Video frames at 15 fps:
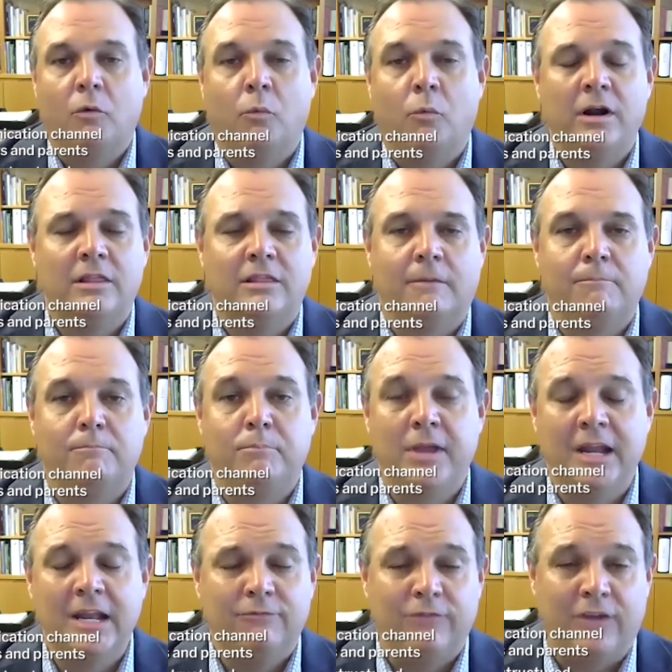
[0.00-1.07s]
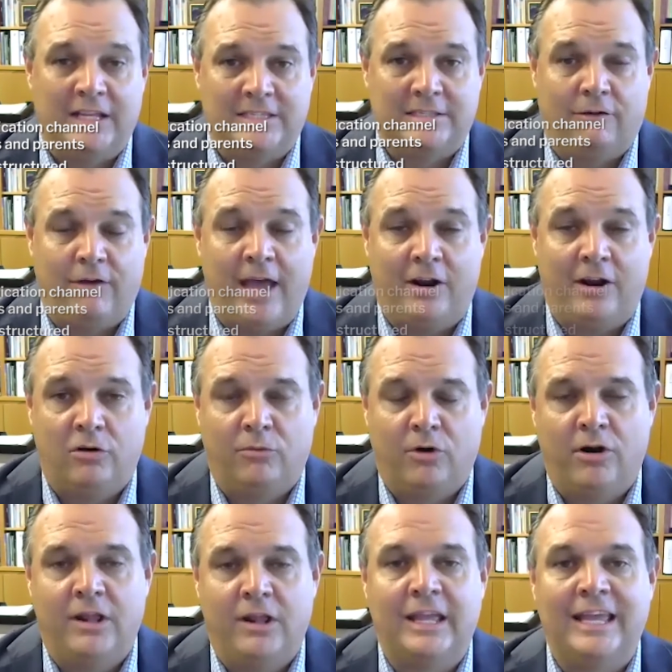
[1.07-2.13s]
One of the benefits of at-home
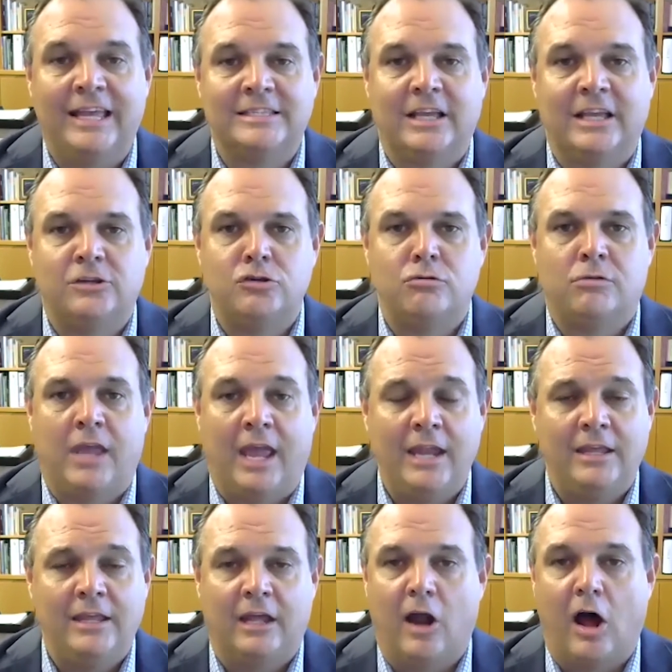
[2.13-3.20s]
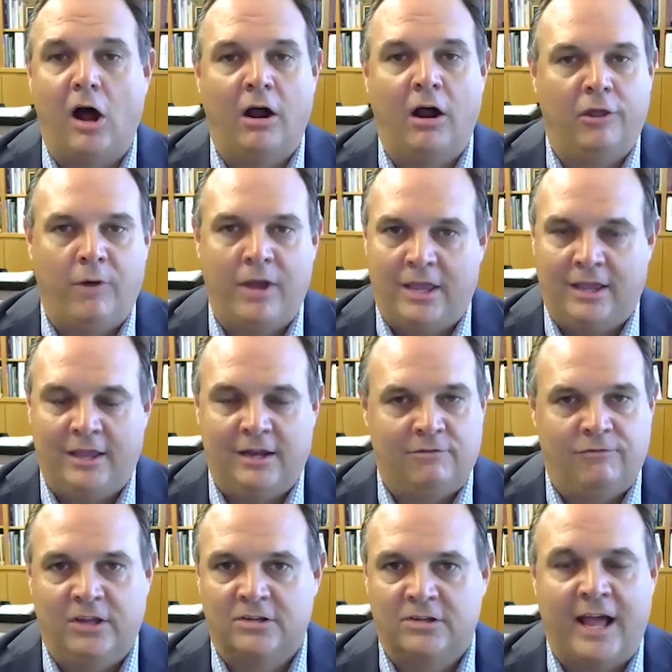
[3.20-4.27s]
learning is that you can get all the way
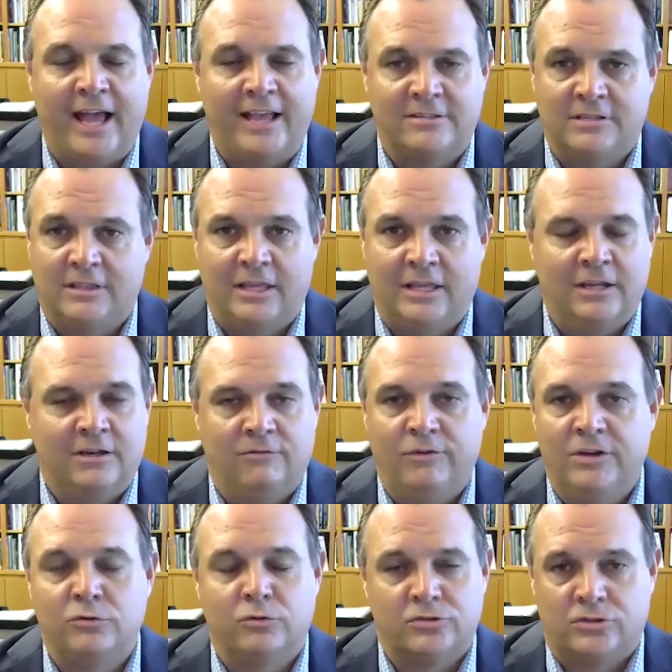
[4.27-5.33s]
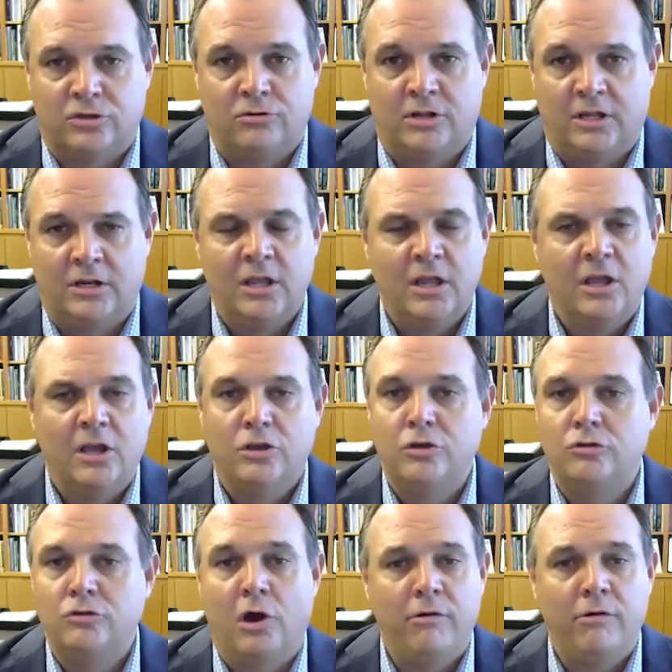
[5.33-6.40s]
individualized to the individual student.
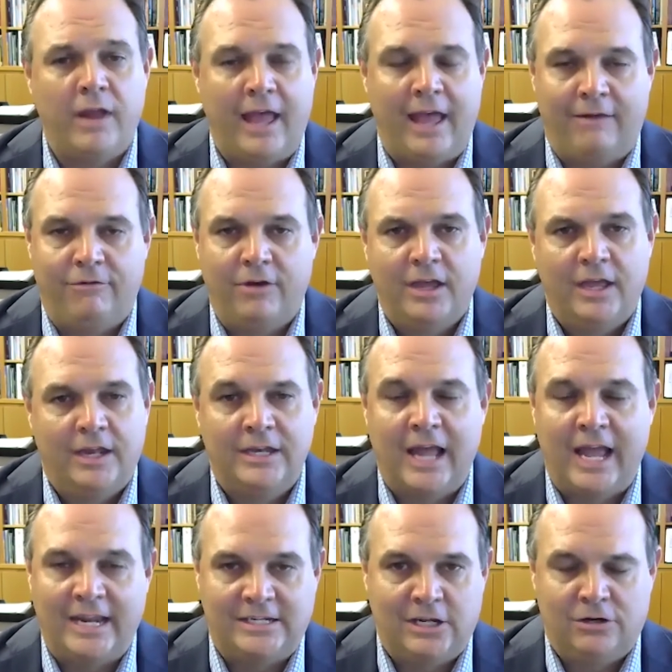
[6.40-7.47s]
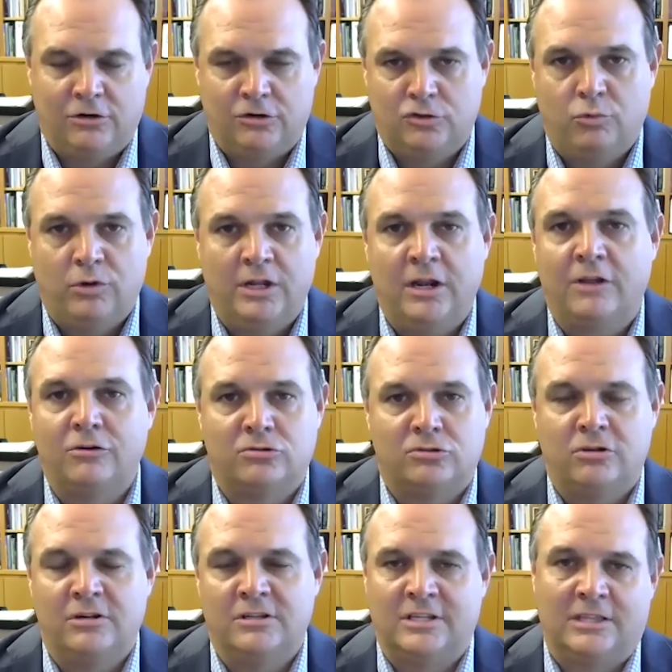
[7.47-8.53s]
You don't have nineteen or twenty other
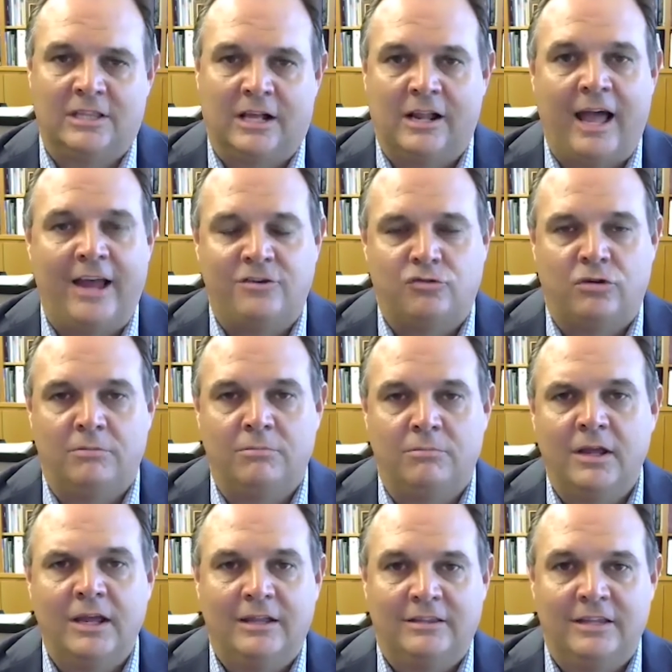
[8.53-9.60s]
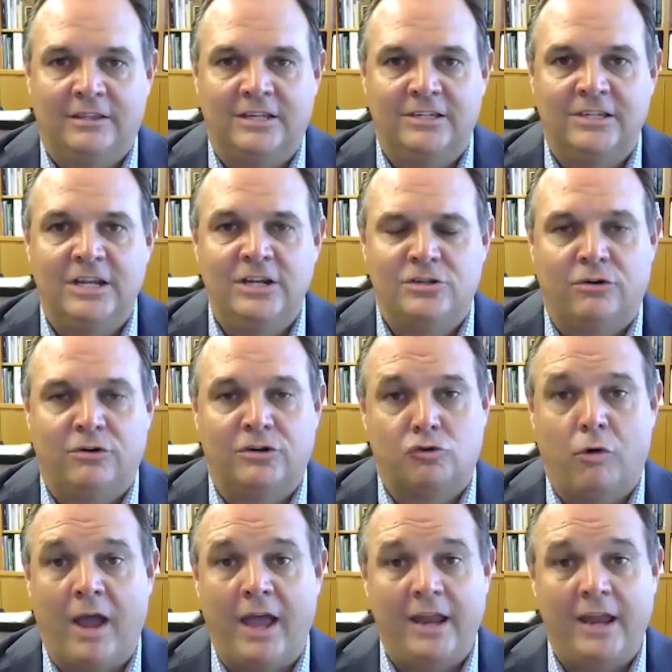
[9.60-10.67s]
students in the classroom that the teacher is
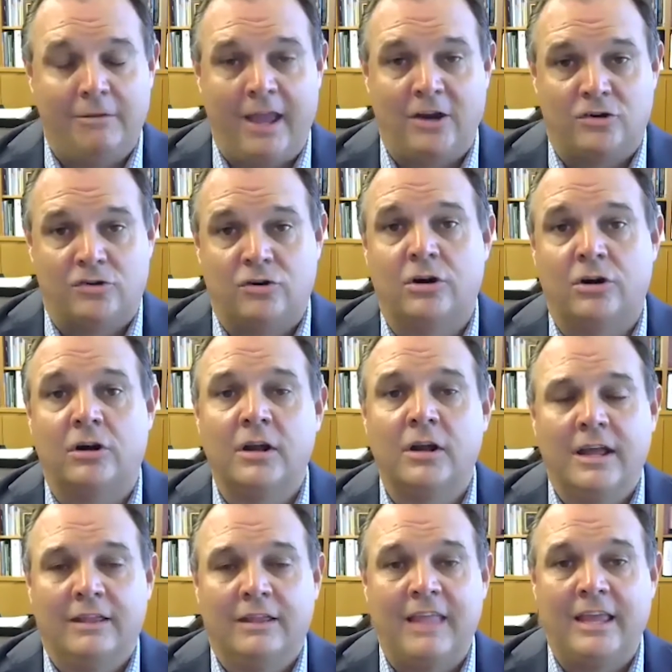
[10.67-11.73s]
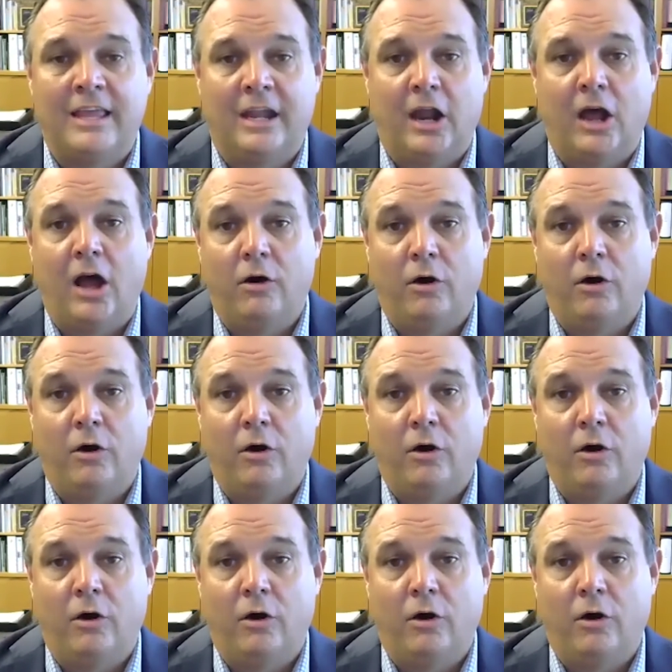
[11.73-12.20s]
trying to make sure they get